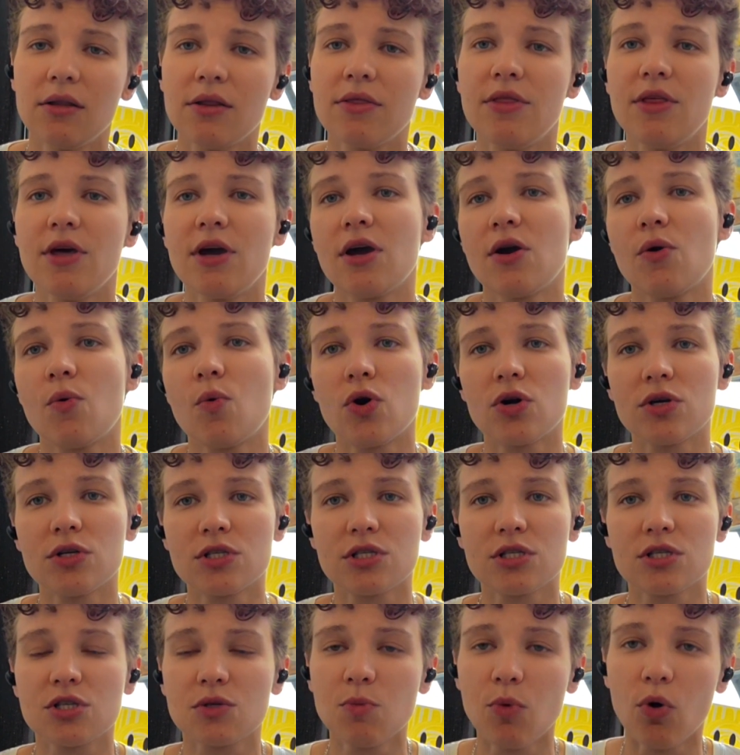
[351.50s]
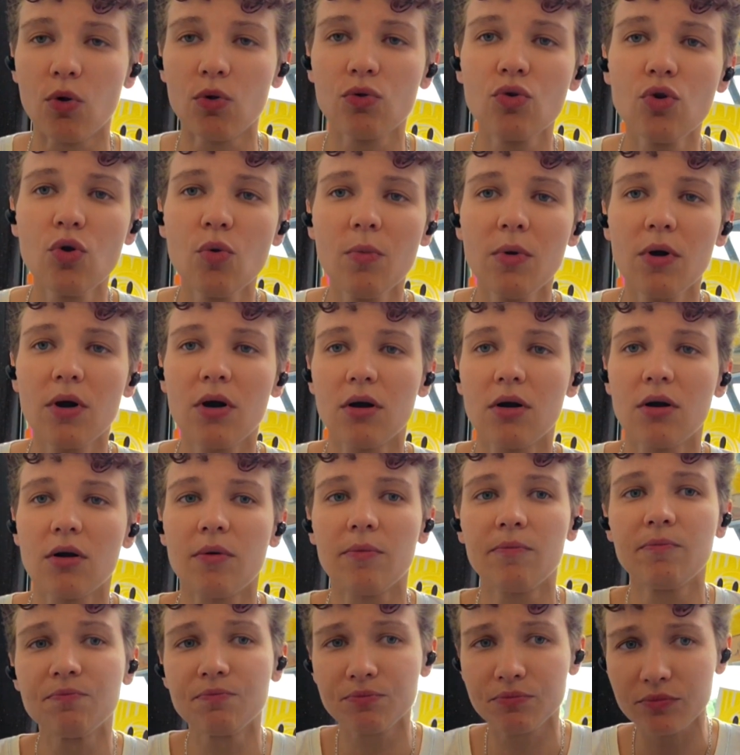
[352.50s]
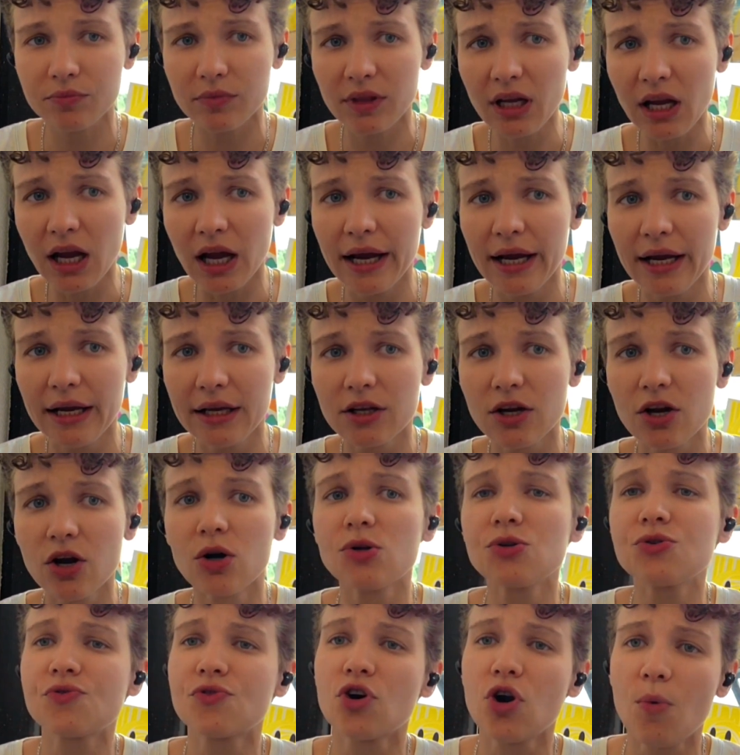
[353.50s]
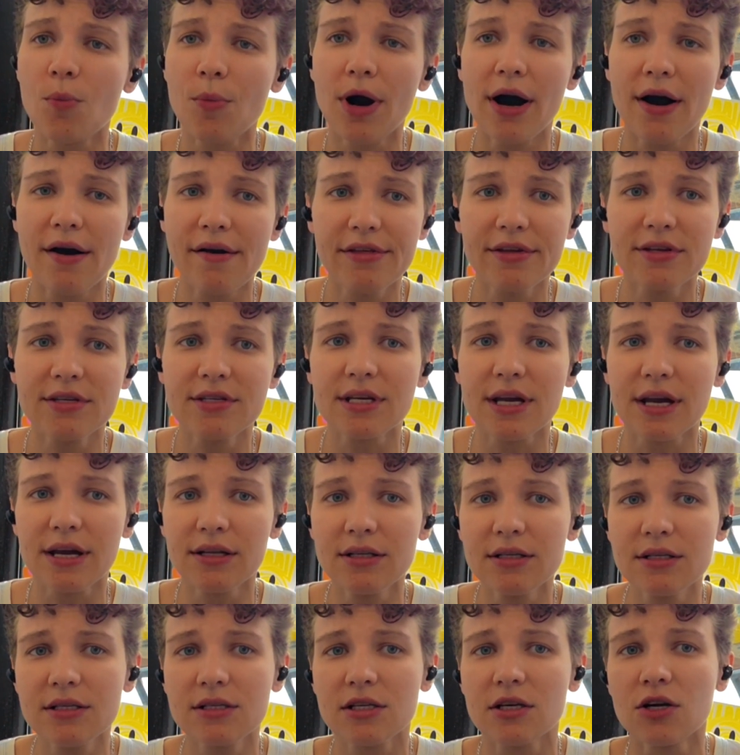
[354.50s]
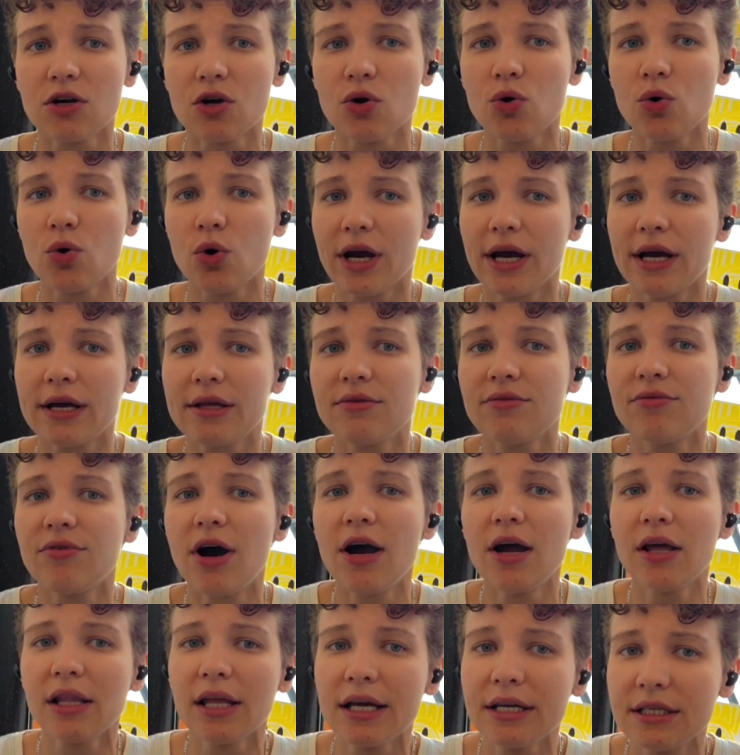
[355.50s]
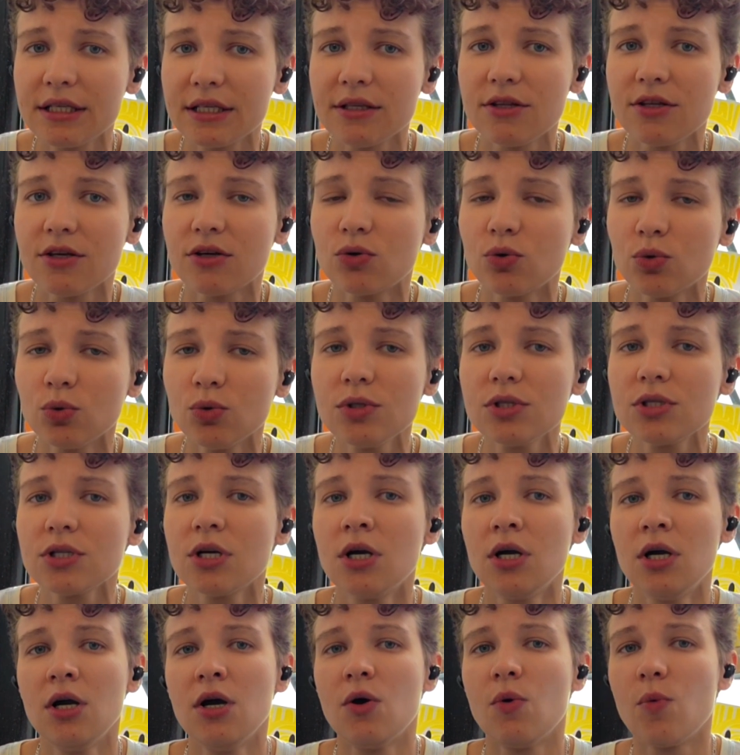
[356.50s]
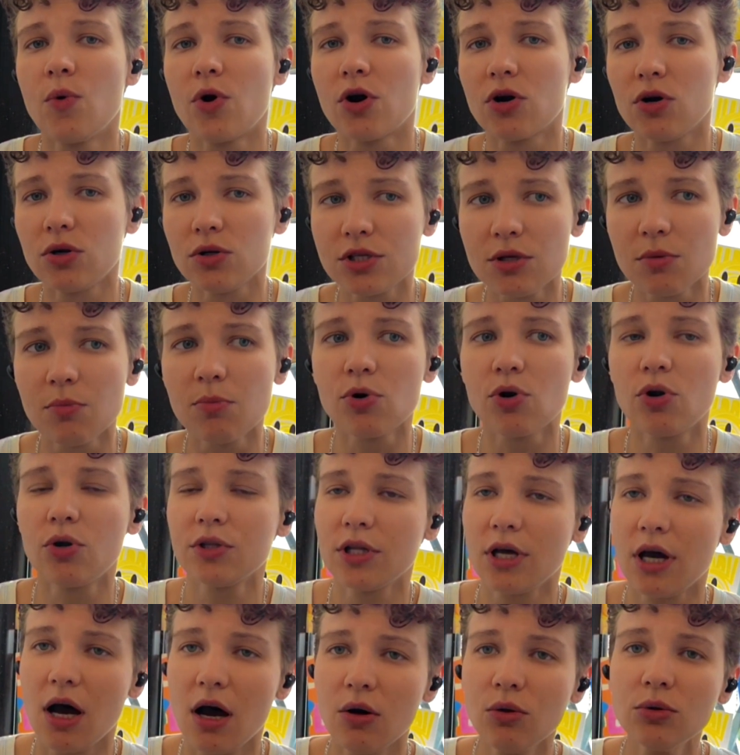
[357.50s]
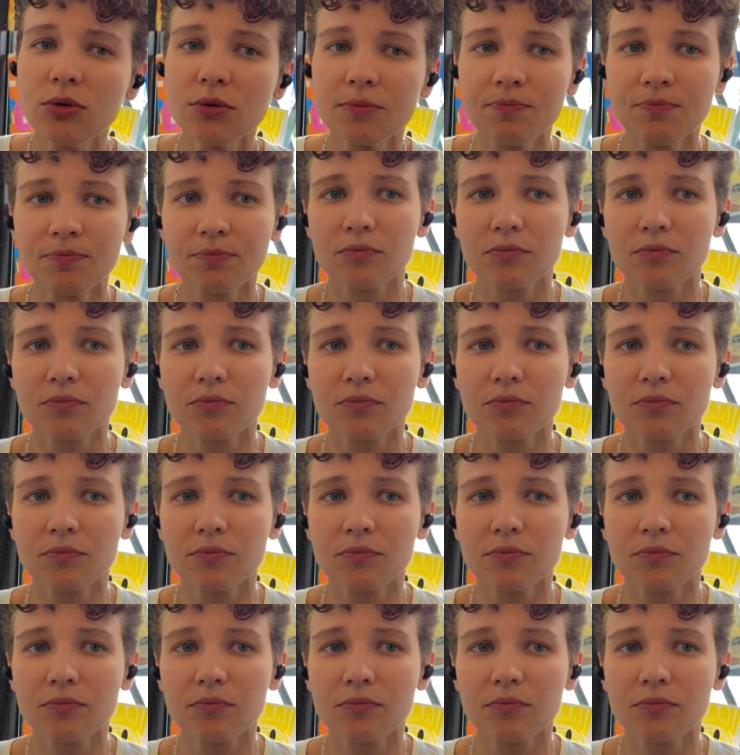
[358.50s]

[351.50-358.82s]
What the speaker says: There was a small room, and girls from other cells who had violated the rules were also brought out.